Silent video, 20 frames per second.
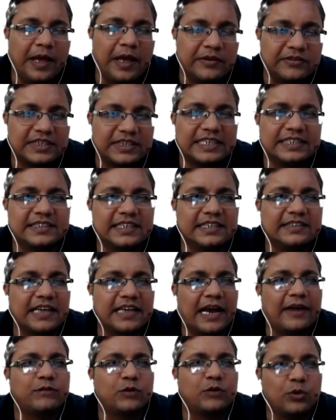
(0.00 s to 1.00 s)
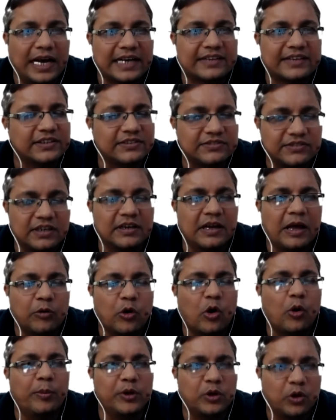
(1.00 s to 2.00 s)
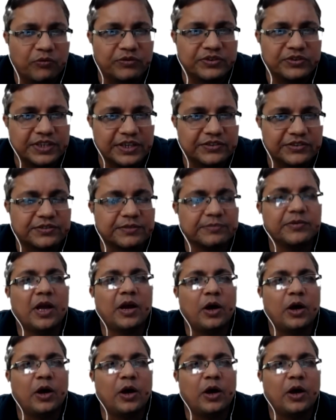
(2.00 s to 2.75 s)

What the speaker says: citizens have to access the government offices.